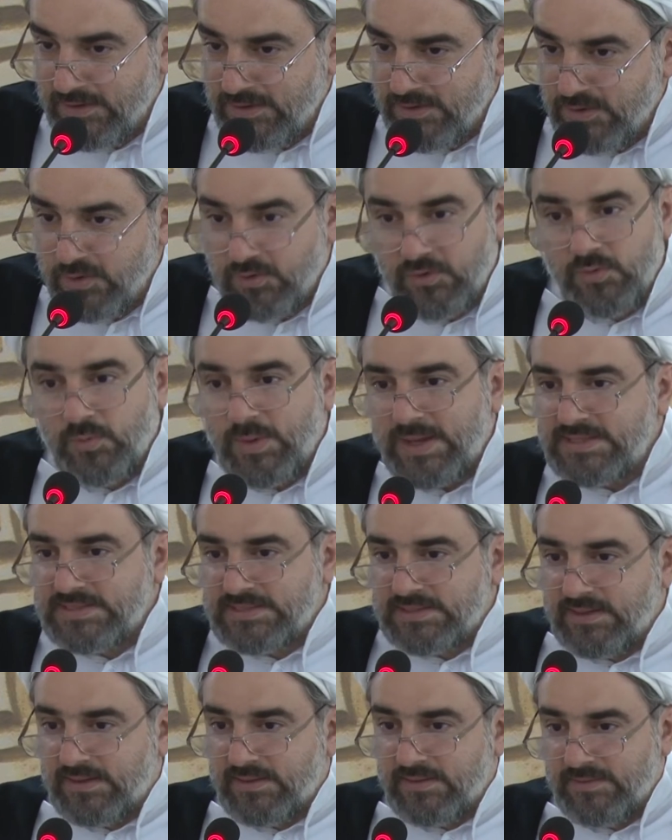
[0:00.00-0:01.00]
You're a
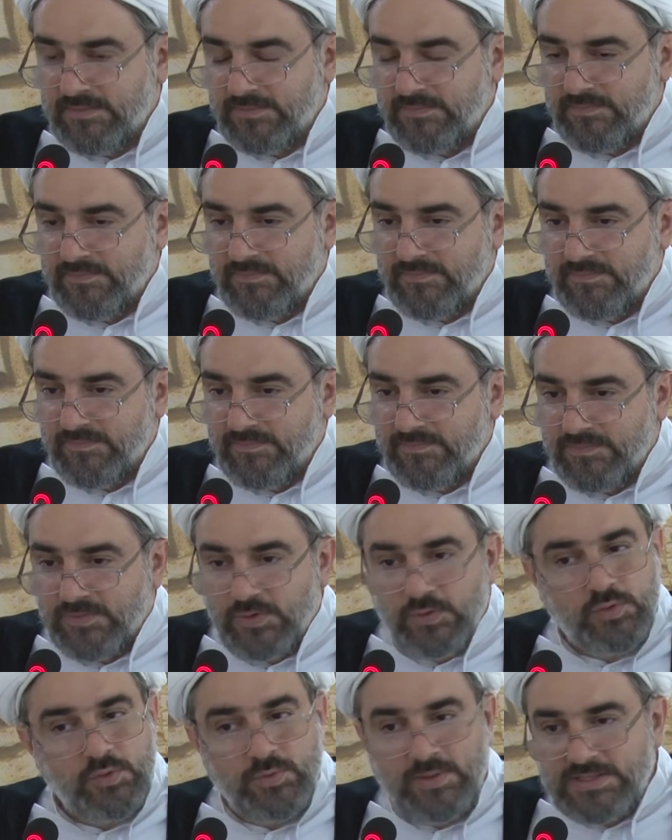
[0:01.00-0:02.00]
waster.
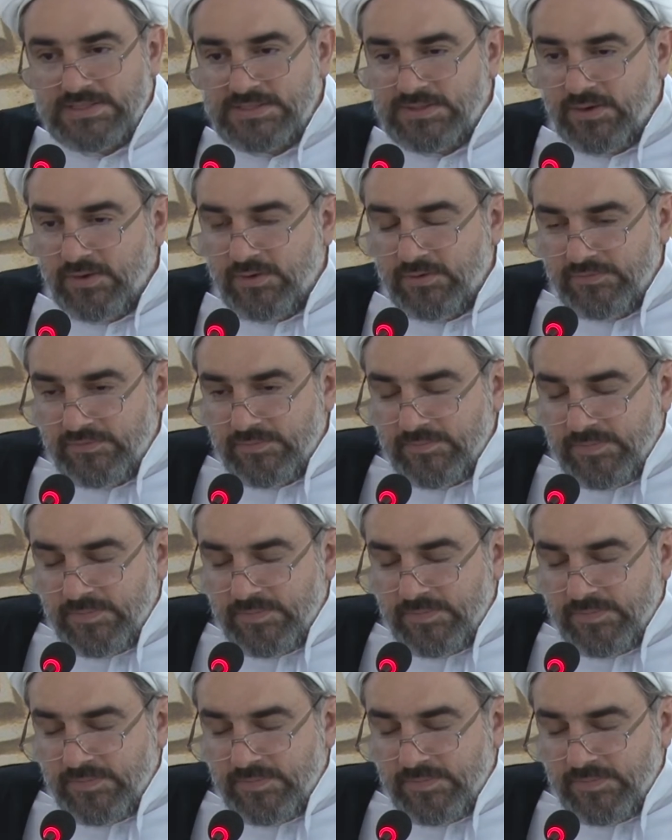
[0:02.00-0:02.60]
You do israf.